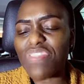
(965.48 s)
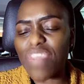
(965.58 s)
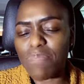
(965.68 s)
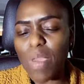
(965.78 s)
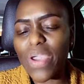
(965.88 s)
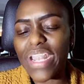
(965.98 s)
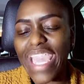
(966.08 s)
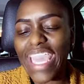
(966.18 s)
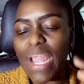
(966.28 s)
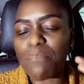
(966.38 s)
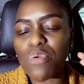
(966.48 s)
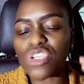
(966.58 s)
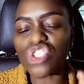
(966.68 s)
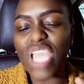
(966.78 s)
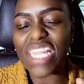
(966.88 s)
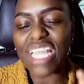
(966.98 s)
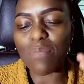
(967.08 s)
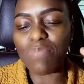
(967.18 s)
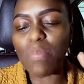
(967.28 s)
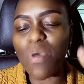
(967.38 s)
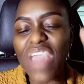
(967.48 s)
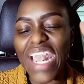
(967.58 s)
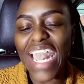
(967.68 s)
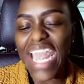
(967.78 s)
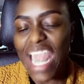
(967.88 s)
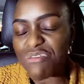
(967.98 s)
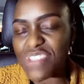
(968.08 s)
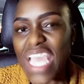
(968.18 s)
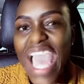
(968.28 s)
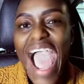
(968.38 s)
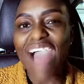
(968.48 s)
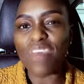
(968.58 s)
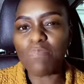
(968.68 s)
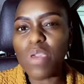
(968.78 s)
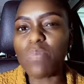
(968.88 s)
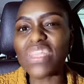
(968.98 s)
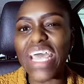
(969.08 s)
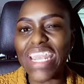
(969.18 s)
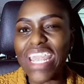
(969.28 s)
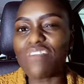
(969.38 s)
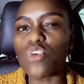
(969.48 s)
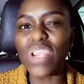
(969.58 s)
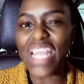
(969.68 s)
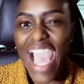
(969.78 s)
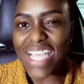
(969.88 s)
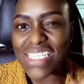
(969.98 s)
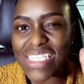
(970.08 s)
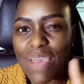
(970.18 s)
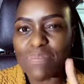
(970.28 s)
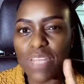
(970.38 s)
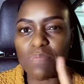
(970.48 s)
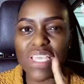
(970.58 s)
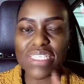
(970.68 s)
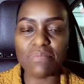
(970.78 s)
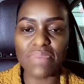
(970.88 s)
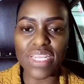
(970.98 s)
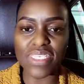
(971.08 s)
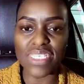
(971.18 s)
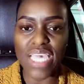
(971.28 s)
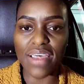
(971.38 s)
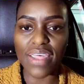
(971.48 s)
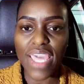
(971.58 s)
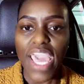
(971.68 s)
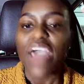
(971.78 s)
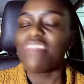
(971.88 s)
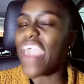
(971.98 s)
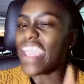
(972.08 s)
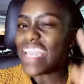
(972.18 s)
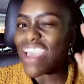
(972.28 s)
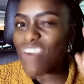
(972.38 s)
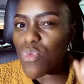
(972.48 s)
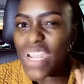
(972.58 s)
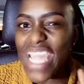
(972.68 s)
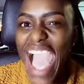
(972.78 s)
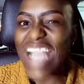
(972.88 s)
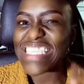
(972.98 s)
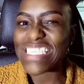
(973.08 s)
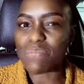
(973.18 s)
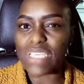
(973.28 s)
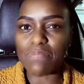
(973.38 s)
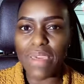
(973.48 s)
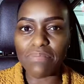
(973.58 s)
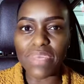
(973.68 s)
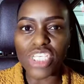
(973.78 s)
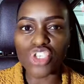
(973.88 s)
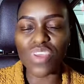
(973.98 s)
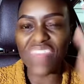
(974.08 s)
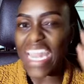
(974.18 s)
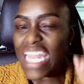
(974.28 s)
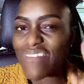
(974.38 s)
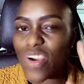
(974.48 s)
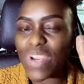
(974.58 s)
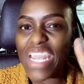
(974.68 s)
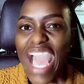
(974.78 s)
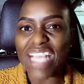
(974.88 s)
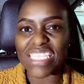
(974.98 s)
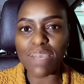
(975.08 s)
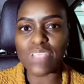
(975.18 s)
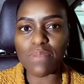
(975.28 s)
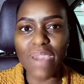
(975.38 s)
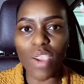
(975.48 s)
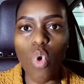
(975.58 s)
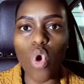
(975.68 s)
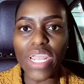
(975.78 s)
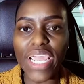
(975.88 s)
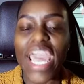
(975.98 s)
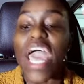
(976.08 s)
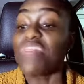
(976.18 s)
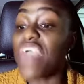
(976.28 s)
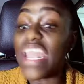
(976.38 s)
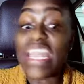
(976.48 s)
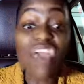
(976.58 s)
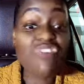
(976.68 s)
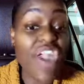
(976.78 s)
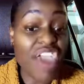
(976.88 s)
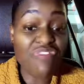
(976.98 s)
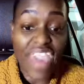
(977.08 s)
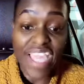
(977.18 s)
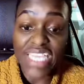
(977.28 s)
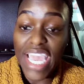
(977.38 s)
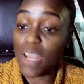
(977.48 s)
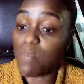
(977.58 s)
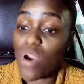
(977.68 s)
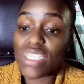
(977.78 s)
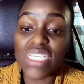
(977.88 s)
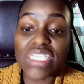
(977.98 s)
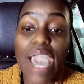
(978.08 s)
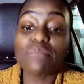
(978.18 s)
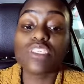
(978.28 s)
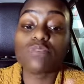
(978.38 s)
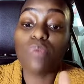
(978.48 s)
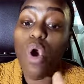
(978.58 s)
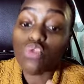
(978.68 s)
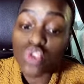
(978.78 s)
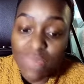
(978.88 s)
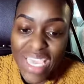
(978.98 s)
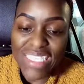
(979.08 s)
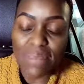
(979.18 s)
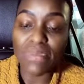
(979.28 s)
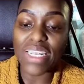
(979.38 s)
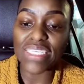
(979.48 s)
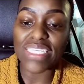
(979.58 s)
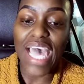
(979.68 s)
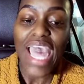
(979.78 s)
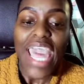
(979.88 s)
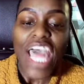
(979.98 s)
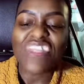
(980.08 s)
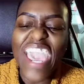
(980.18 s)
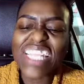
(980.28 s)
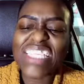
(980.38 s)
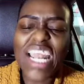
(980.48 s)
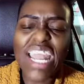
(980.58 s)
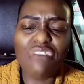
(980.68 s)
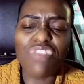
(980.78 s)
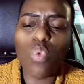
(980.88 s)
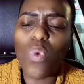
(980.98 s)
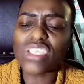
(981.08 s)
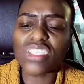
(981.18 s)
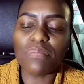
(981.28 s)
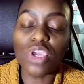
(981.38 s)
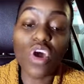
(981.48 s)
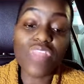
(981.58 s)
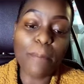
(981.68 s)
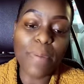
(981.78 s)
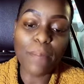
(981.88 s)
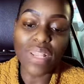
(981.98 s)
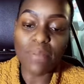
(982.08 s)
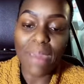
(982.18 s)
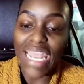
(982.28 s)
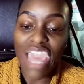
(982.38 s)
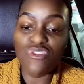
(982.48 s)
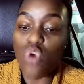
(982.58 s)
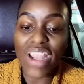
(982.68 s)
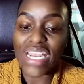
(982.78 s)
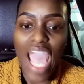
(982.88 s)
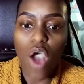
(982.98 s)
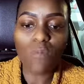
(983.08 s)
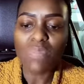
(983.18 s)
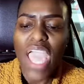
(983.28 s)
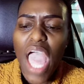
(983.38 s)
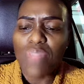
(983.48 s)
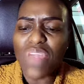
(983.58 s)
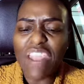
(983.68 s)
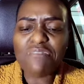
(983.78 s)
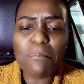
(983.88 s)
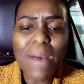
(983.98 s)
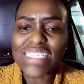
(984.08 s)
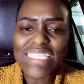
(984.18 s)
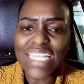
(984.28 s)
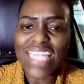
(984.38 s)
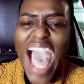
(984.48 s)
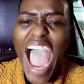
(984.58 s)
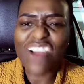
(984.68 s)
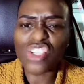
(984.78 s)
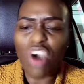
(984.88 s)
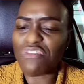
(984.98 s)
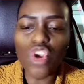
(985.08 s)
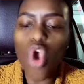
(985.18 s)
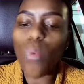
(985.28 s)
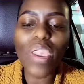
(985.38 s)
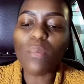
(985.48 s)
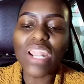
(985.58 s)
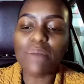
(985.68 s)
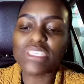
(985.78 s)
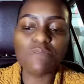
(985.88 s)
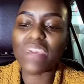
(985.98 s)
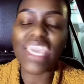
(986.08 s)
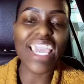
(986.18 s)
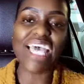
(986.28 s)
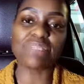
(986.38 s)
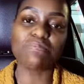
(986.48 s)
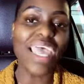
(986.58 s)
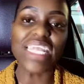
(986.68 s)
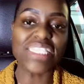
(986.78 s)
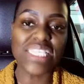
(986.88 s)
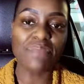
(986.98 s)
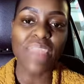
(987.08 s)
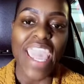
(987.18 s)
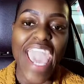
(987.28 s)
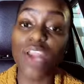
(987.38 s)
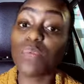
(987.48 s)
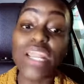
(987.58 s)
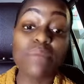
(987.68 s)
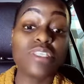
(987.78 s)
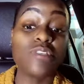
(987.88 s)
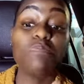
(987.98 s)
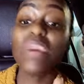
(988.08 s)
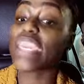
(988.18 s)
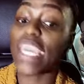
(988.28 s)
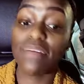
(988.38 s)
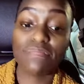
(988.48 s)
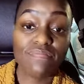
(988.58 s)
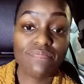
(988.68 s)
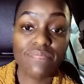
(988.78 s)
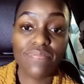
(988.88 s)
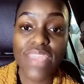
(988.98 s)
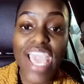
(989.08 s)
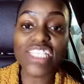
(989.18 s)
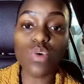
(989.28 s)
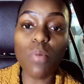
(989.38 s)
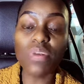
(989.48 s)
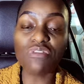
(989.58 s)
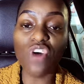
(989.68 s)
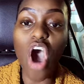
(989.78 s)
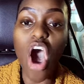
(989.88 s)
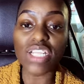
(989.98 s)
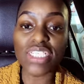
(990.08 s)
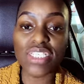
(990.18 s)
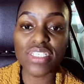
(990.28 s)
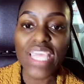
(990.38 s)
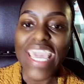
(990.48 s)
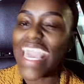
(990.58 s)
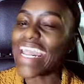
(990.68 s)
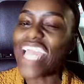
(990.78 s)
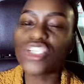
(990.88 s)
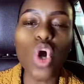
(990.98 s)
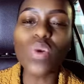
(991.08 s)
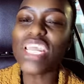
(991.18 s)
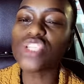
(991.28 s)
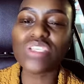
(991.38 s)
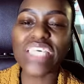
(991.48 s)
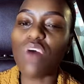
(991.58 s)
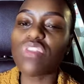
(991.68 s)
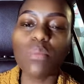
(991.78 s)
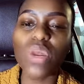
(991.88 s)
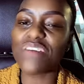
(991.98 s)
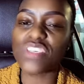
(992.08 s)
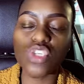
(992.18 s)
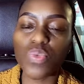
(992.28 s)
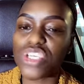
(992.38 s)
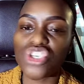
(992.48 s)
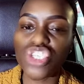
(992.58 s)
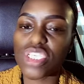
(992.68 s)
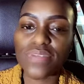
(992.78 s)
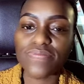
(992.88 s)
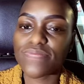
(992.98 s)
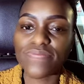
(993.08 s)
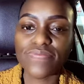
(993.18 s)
look at the people and I can appreciate that the people that left are the people that never really accepted me as a minister. They never really accepted my ministry. They never really accepted my calling. They never ever at any point in time spoke to me as a minister. They didn't have the wisdom. You know, there are people in my life right now that have mastered the art of knowing when I'm speaking as Melody and when I'm speaking as a woman of God. And I don't need to tell them when I've switched.